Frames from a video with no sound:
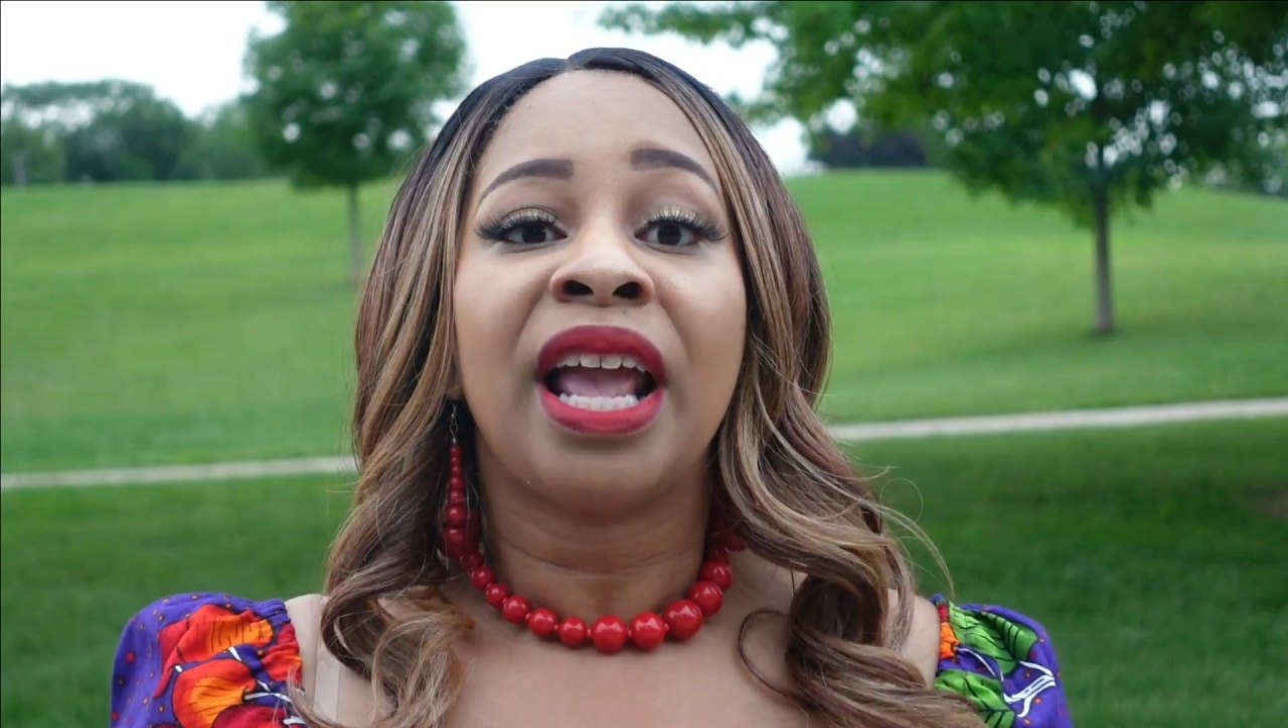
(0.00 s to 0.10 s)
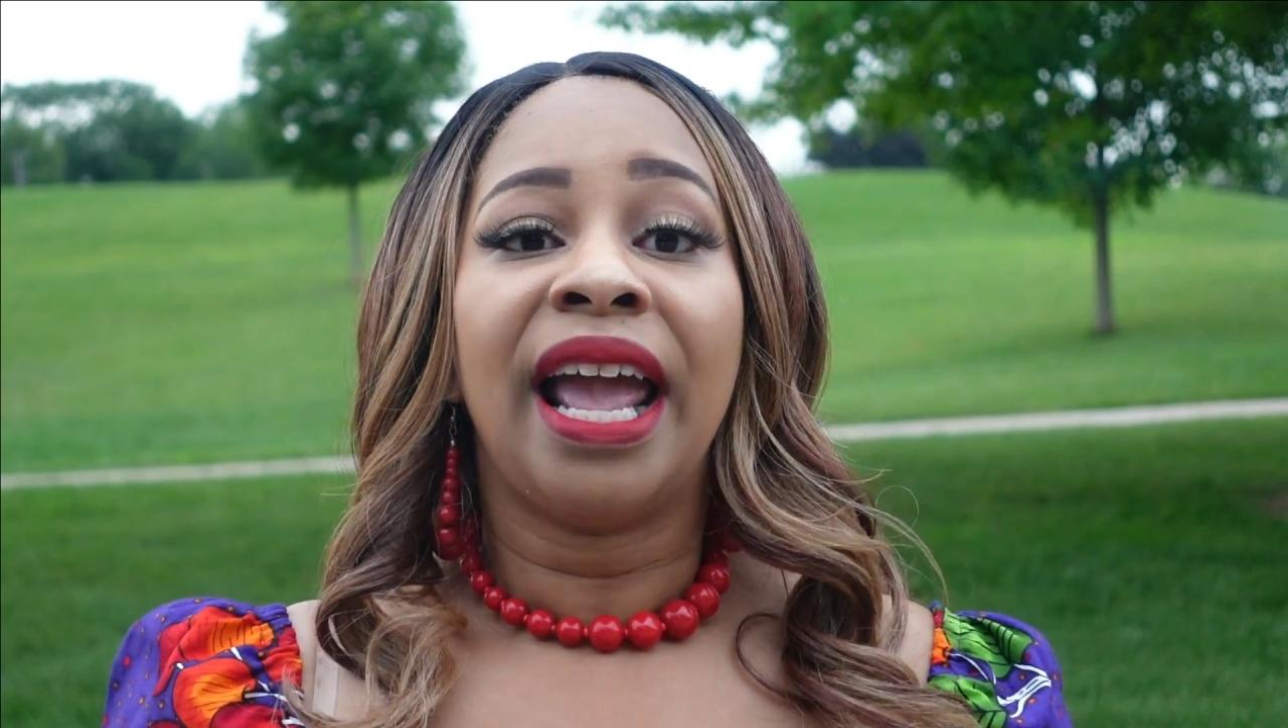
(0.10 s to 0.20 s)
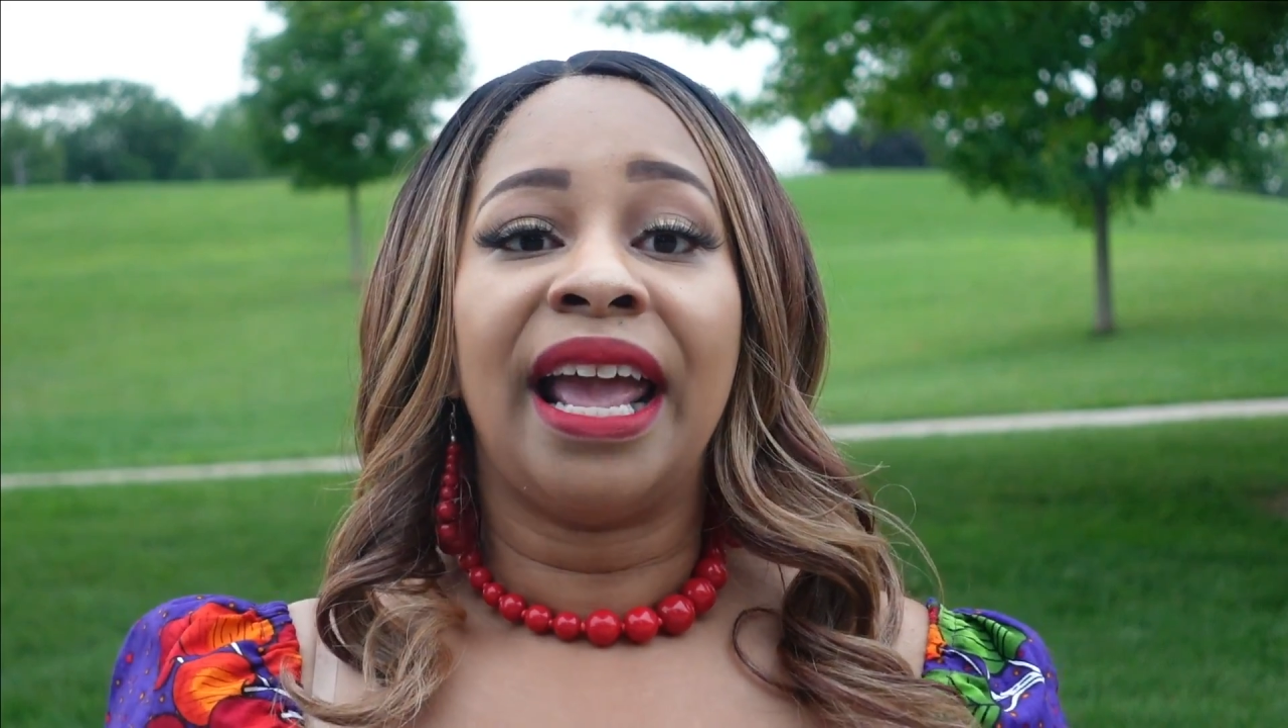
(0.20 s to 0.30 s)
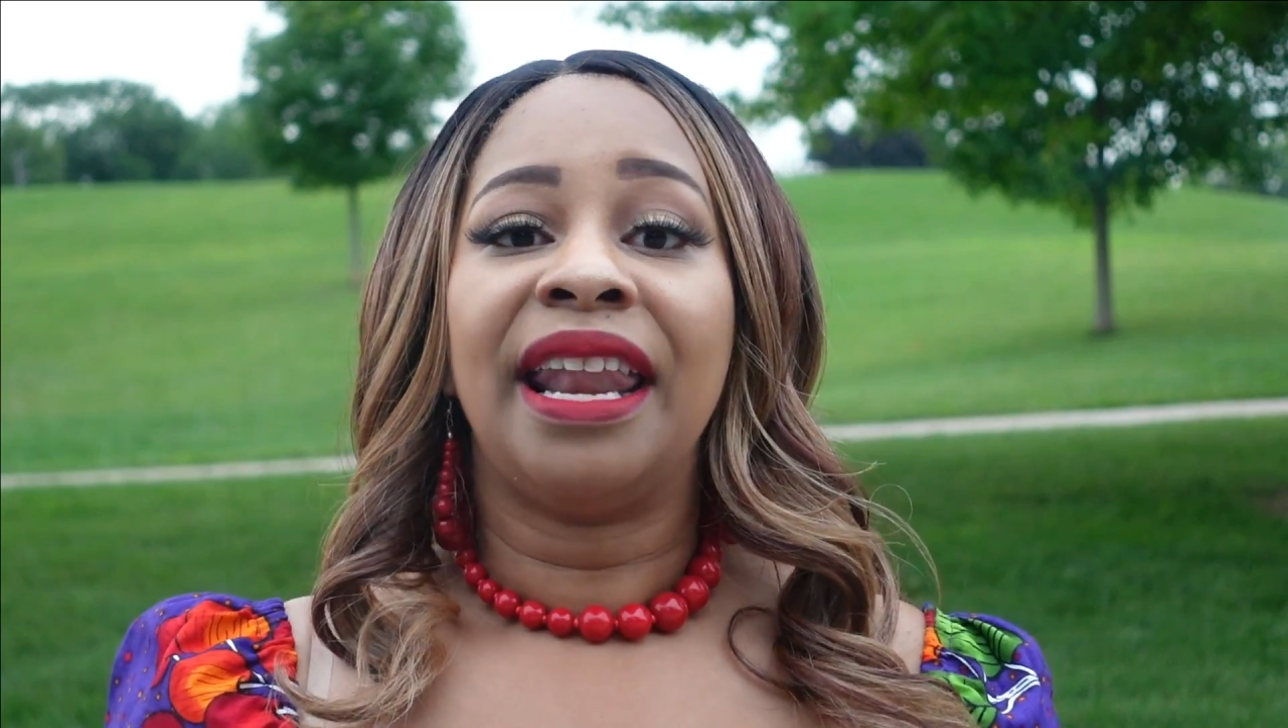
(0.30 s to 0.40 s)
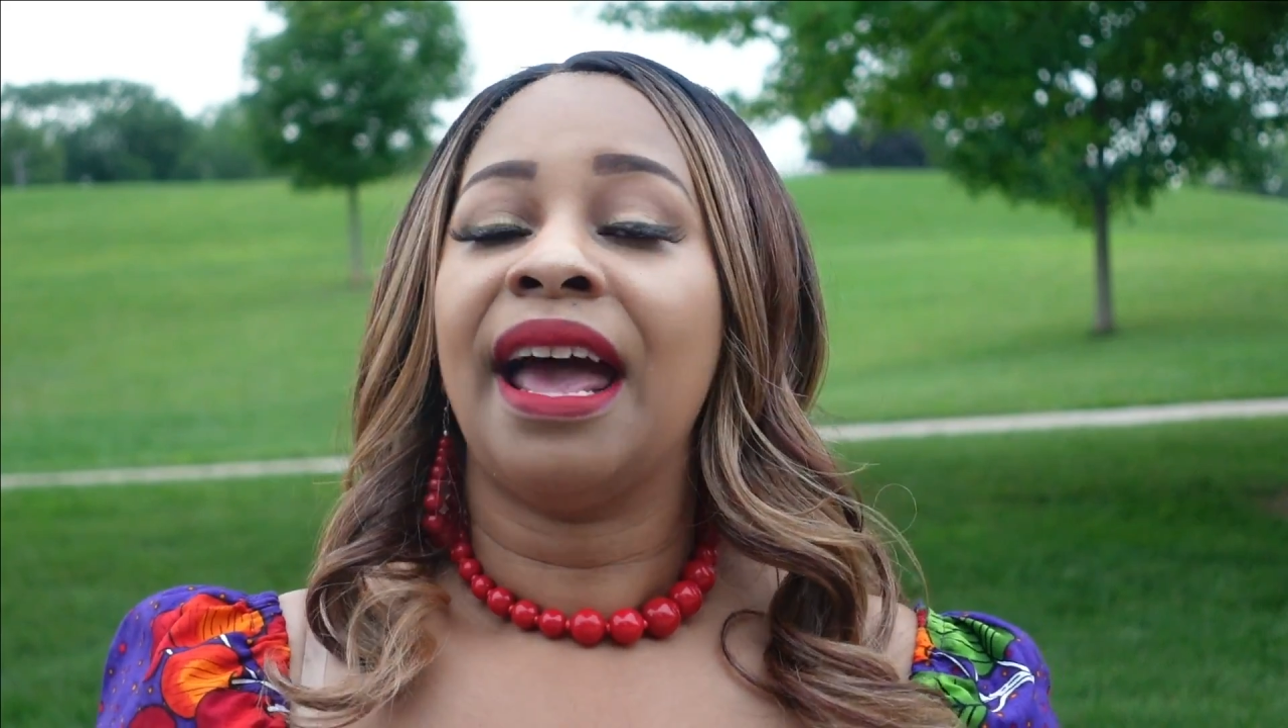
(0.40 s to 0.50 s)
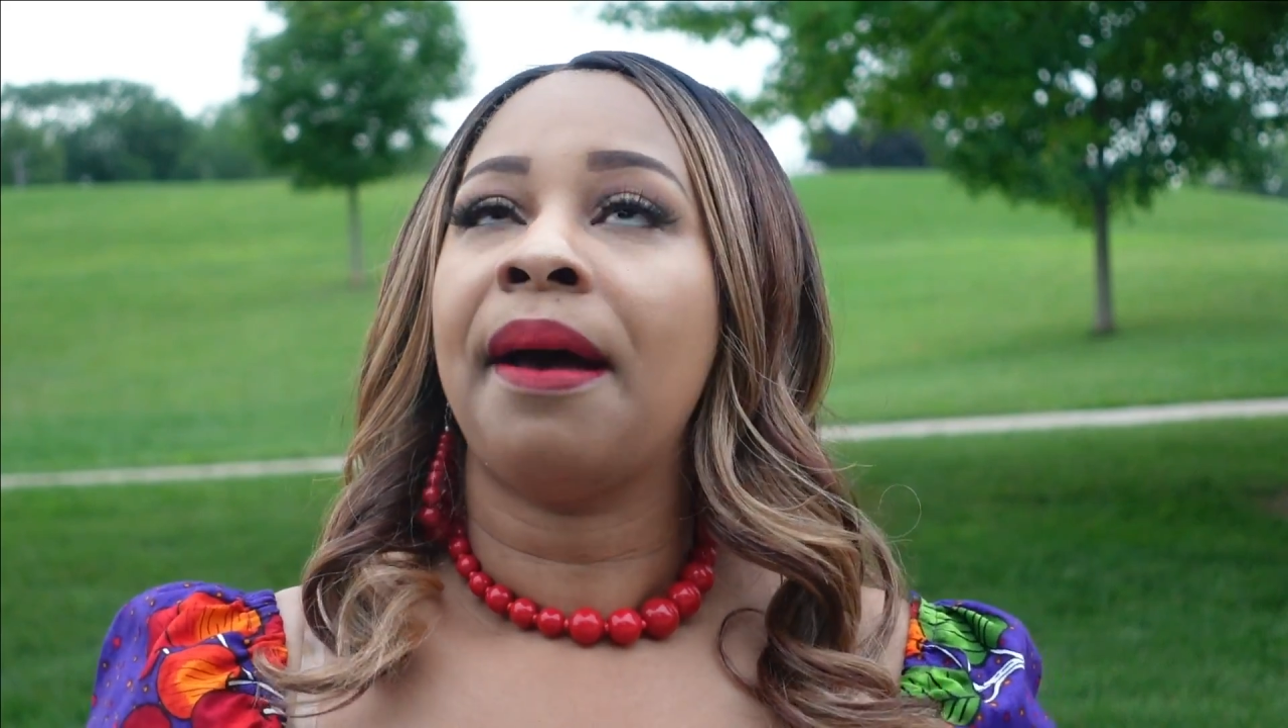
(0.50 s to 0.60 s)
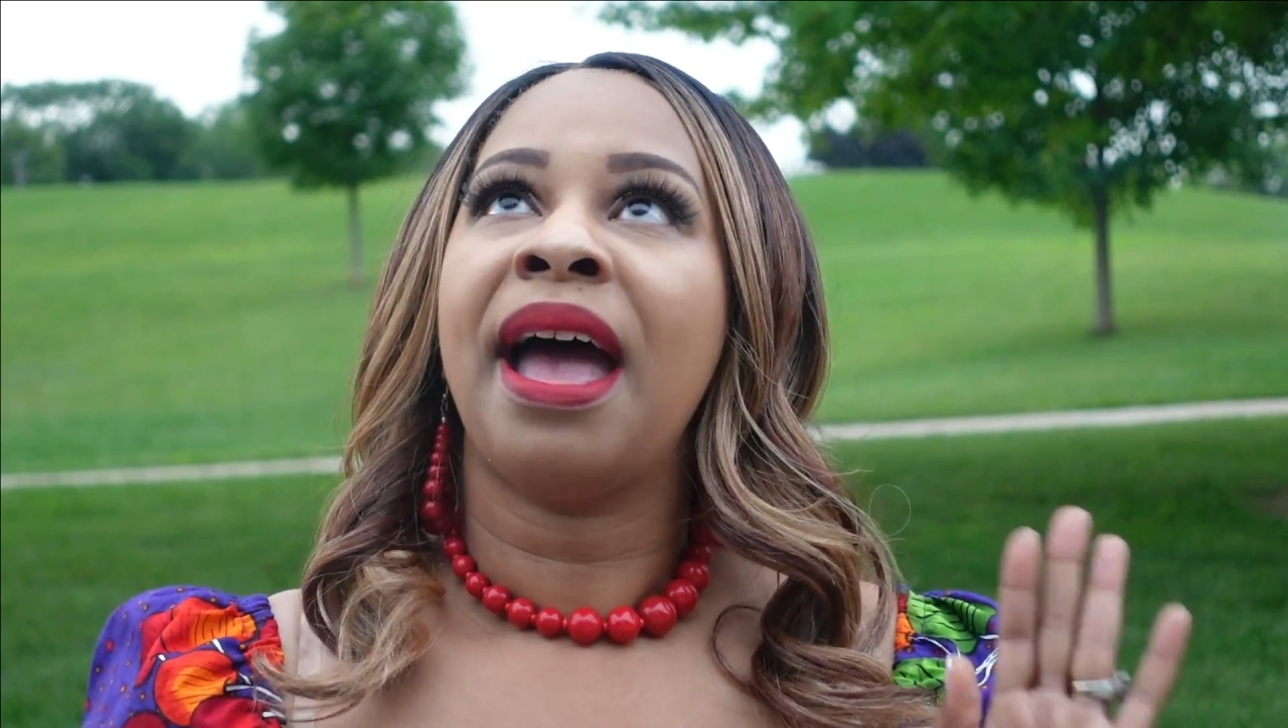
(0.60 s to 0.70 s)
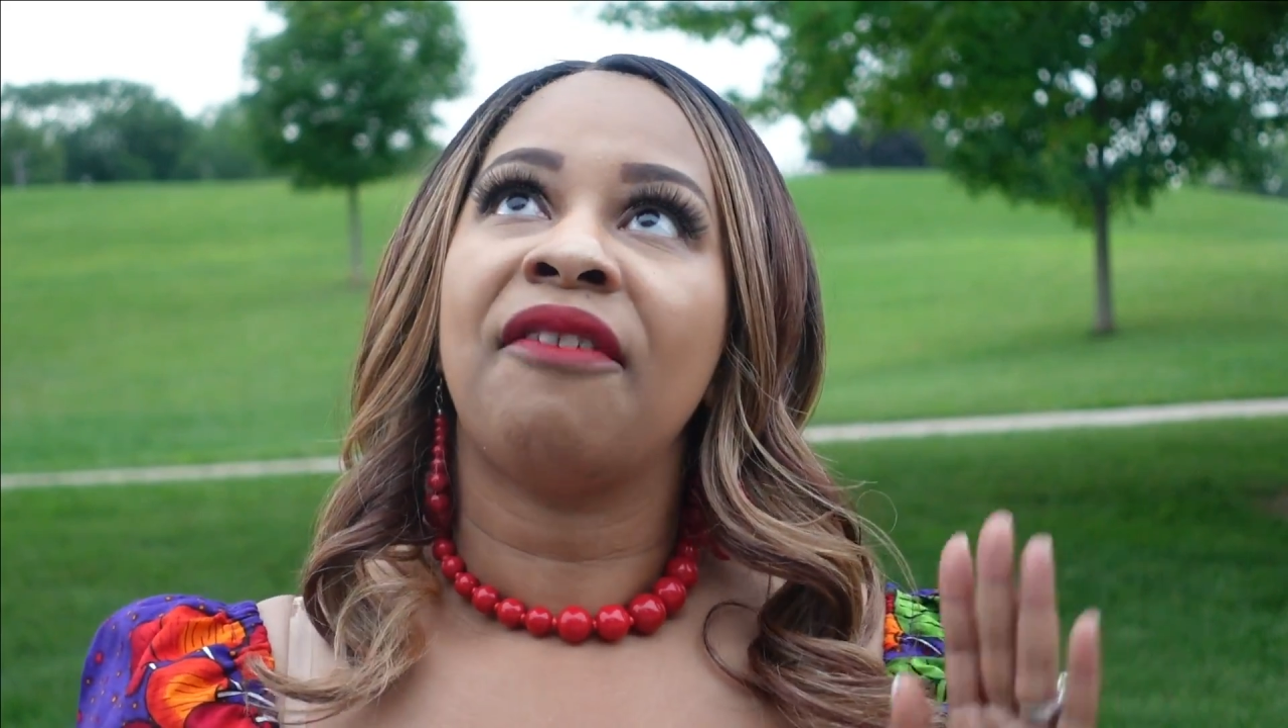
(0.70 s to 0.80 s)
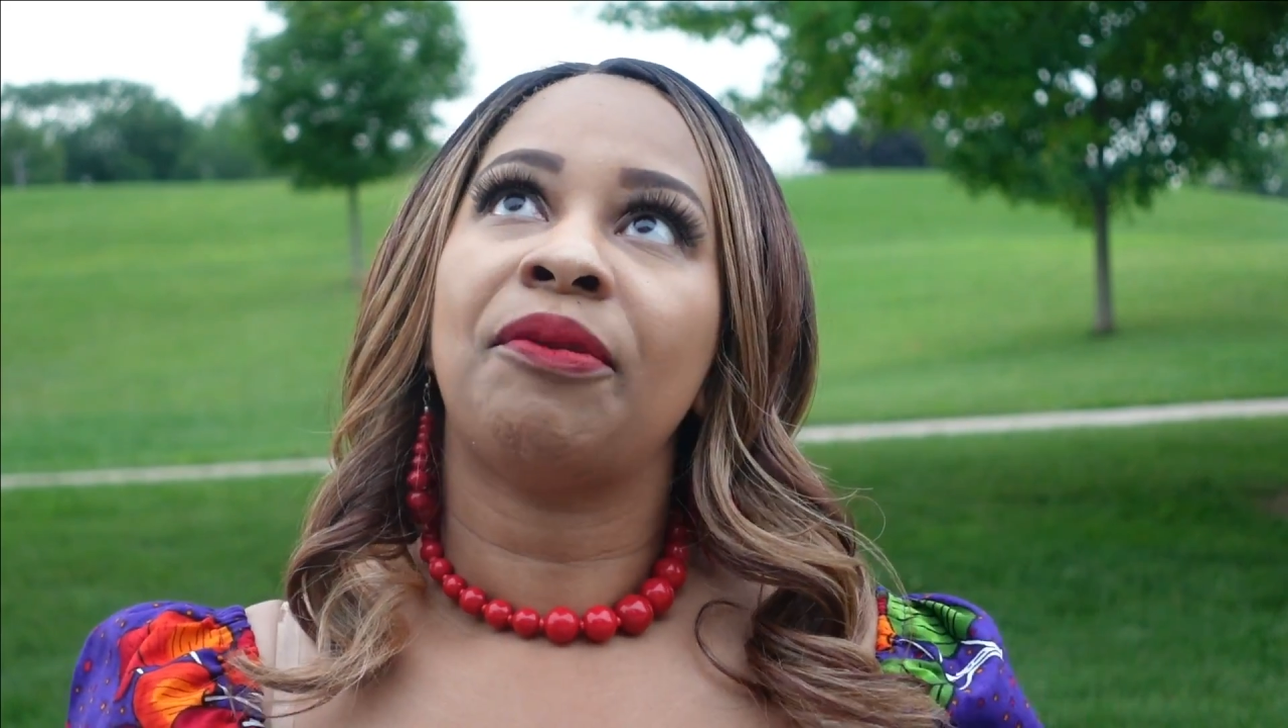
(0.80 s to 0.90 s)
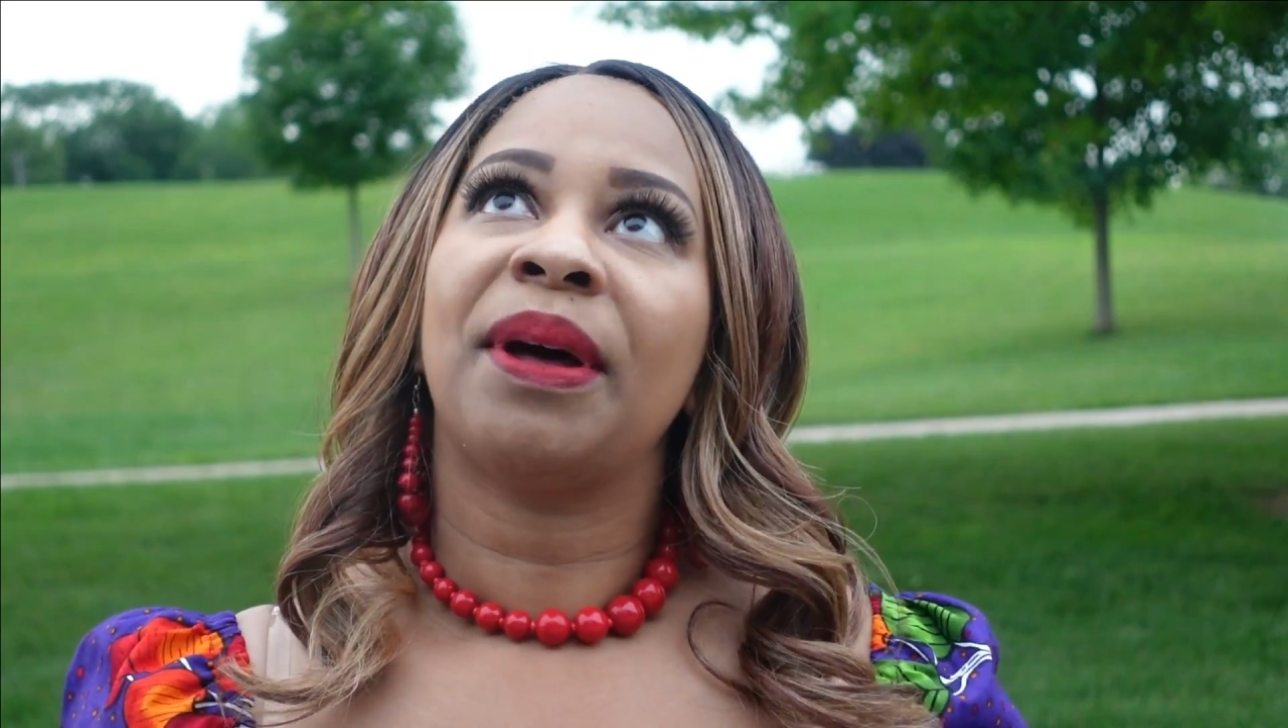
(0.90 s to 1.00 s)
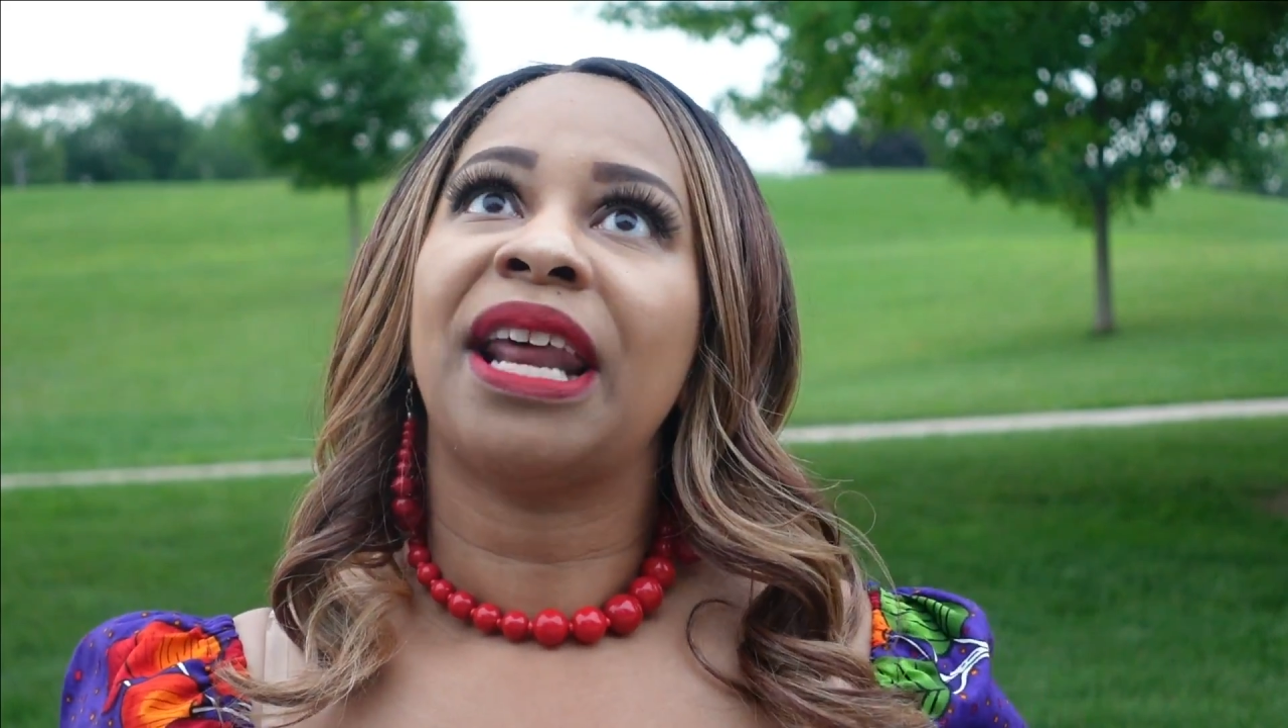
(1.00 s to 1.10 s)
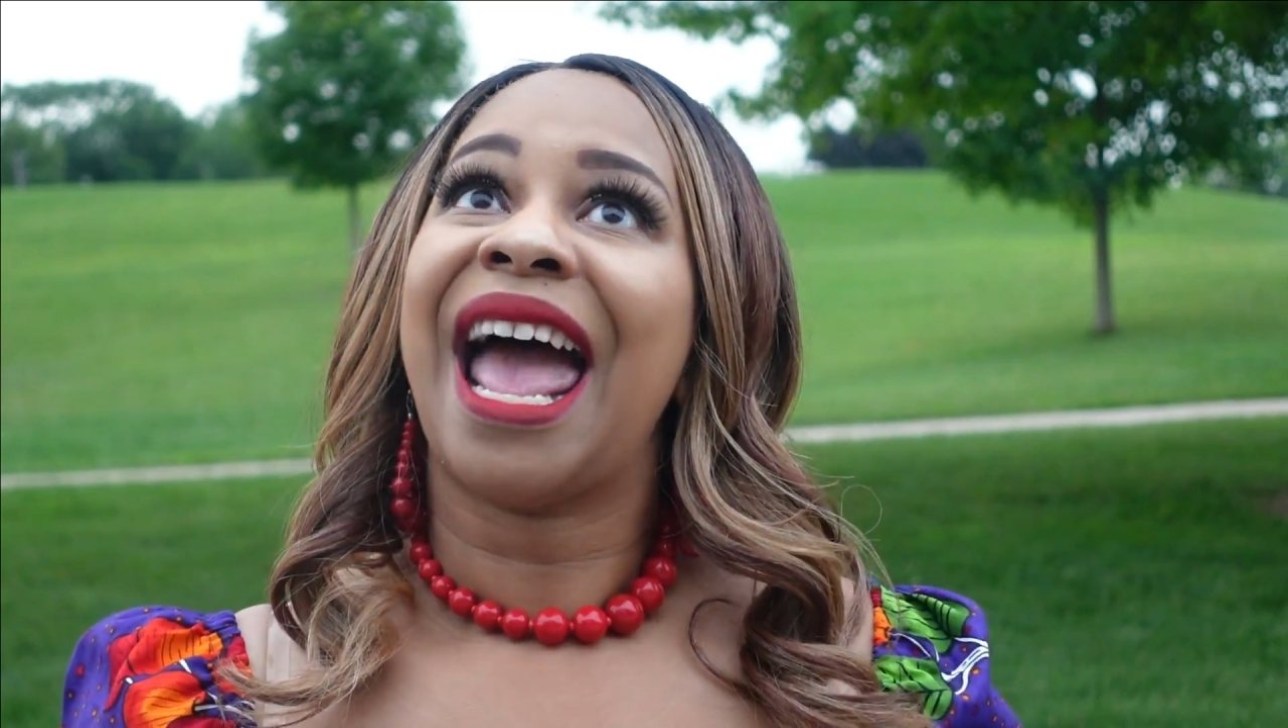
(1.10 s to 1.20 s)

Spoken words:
And I have about